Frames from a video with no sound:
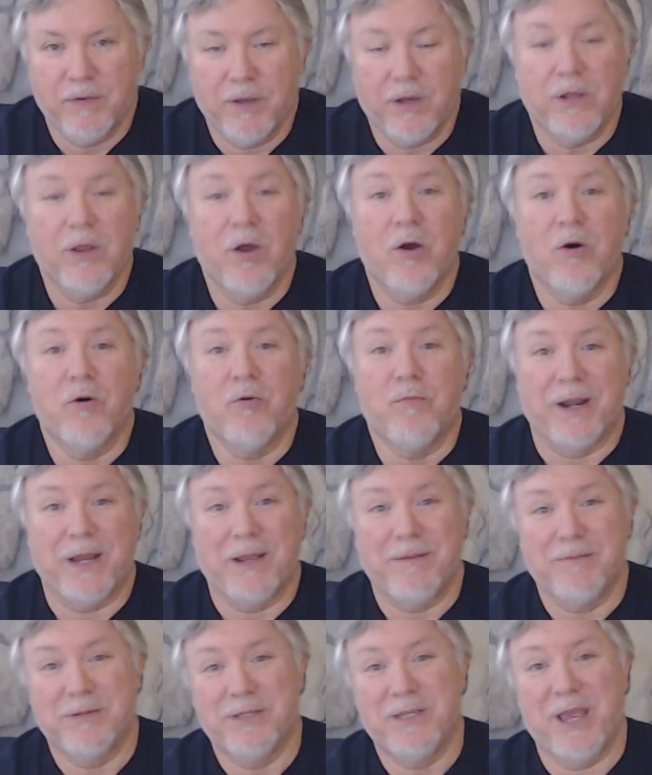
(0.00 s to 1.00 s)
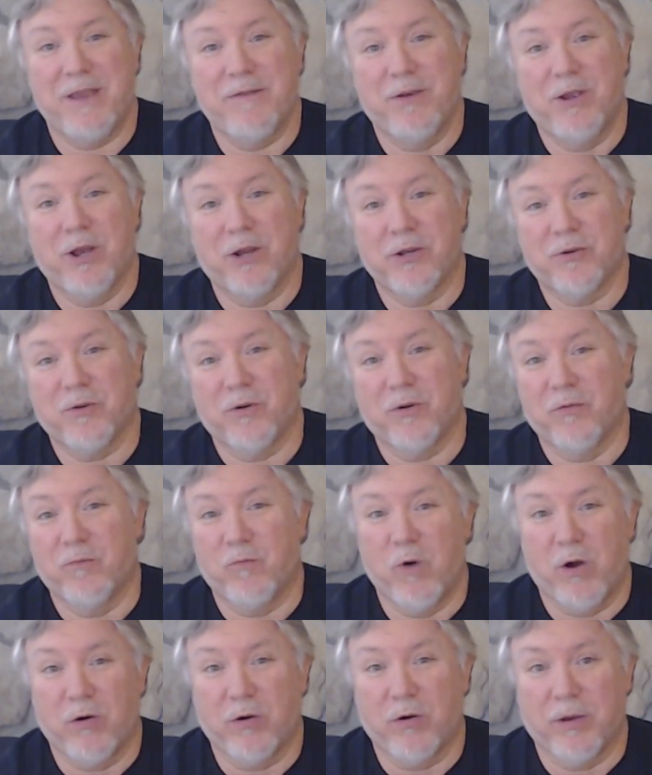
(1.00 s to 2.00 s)
Hello, my name is Dave Gunter and
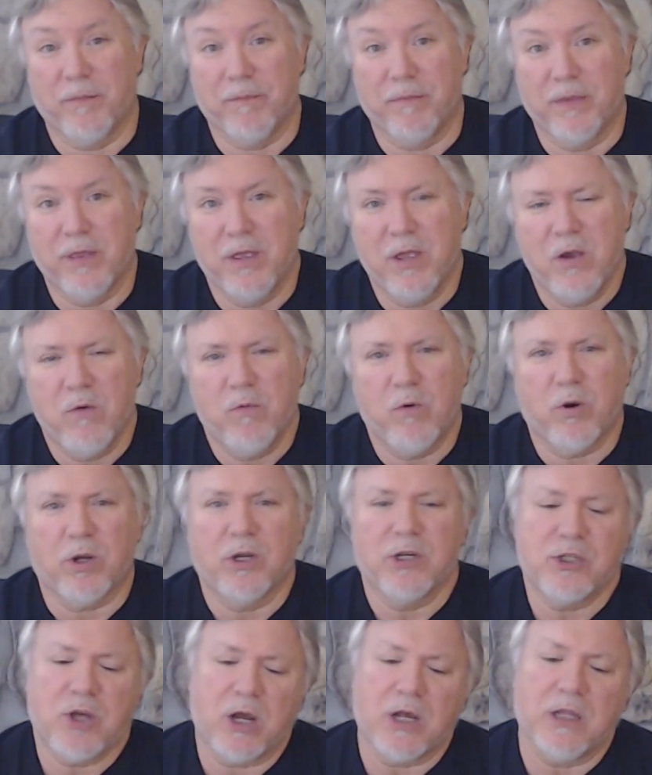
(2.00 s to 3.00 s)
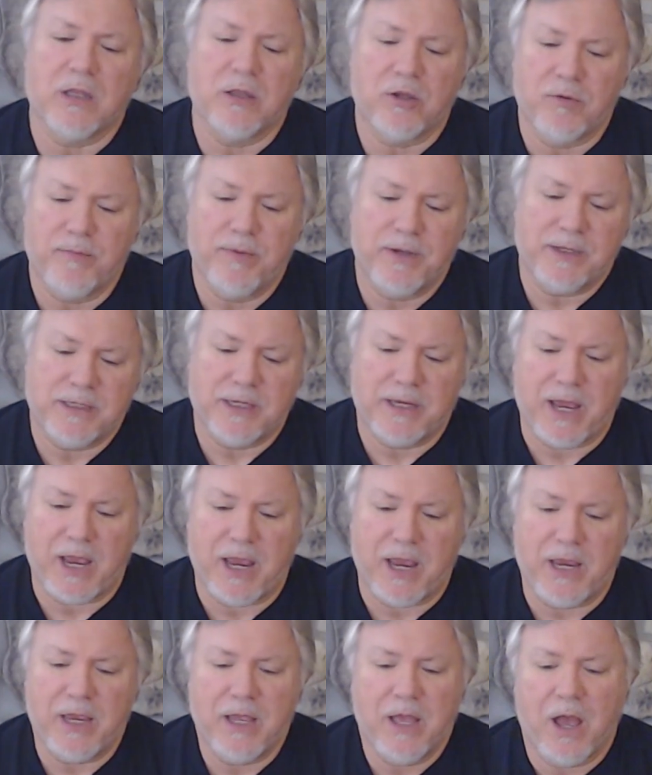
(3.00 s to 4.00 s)
welcome. We're going to talk a little bit
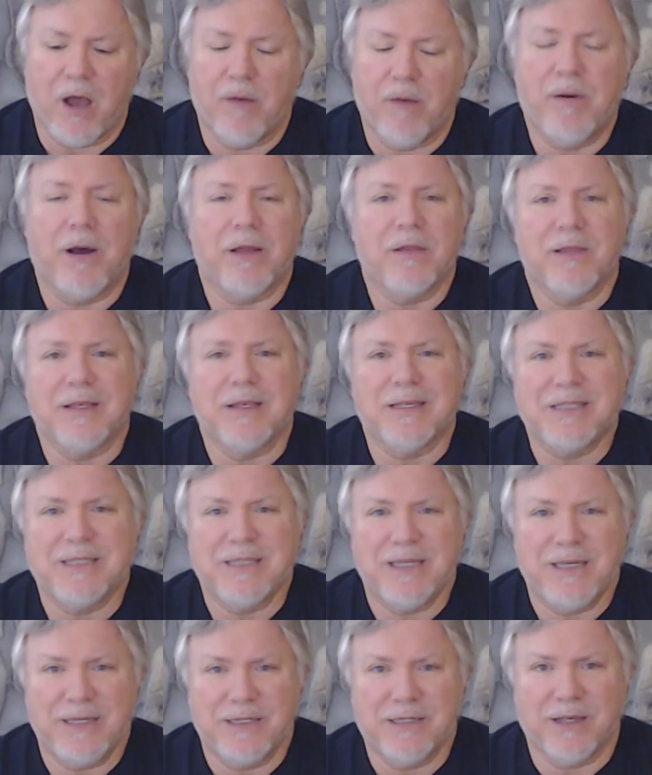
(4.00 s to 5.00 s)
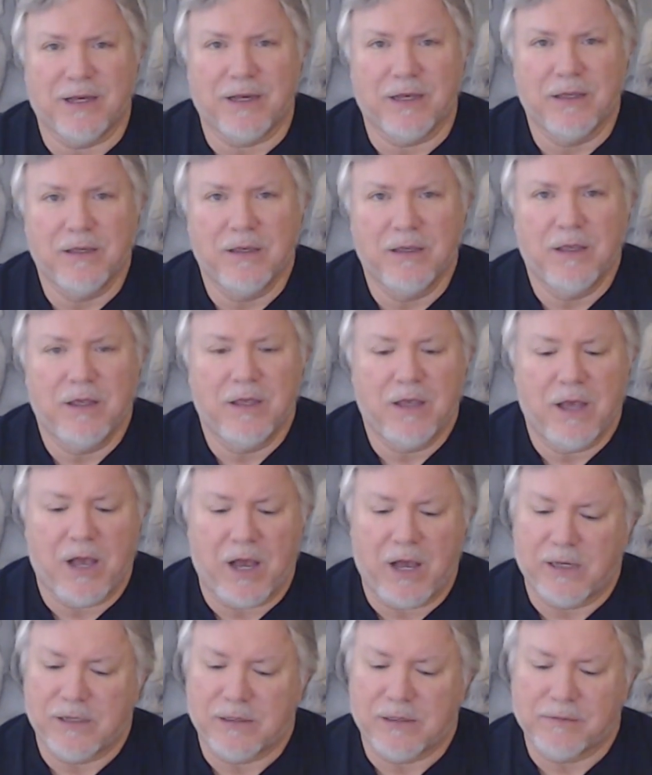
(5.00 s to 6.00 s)
today about the CISA,
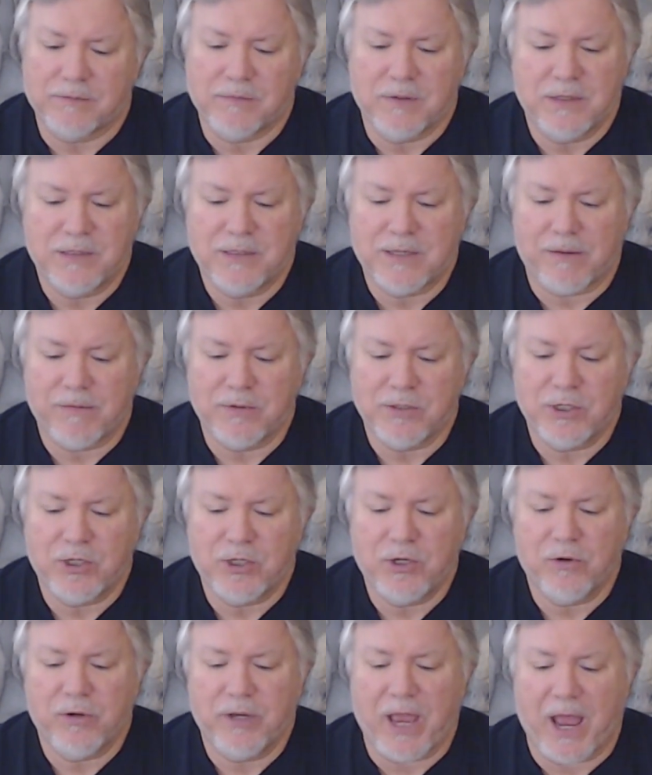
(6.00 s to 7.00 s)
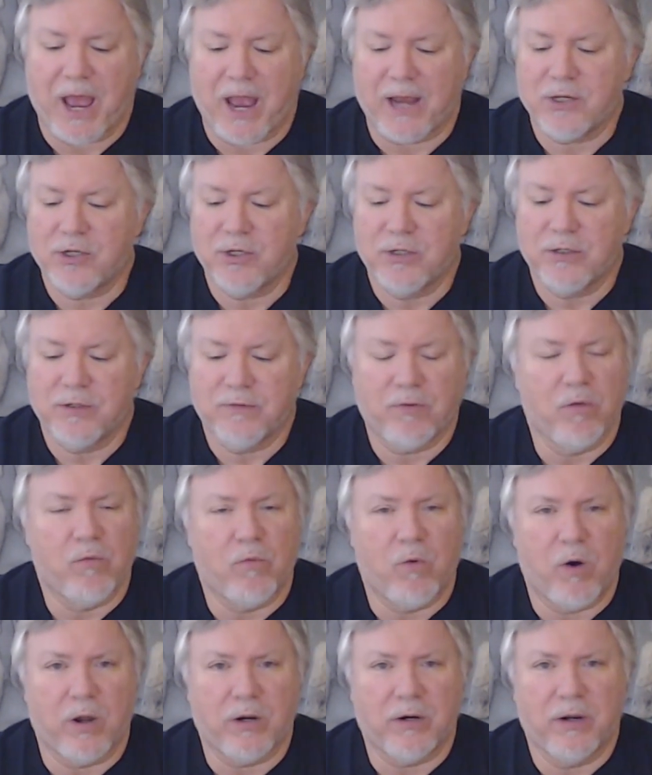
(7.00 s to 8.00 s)
Cybersecurity Actions for the
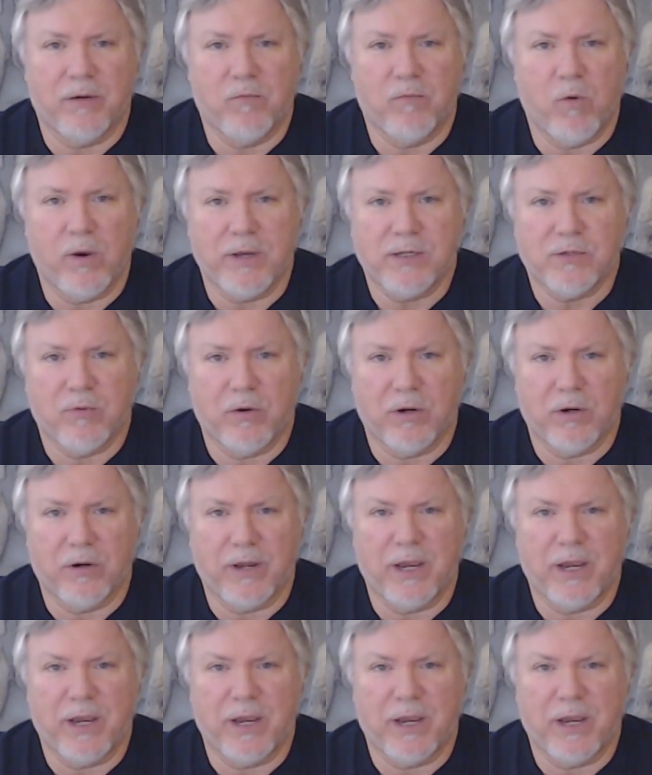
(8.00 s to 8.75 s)
Water and Wastewater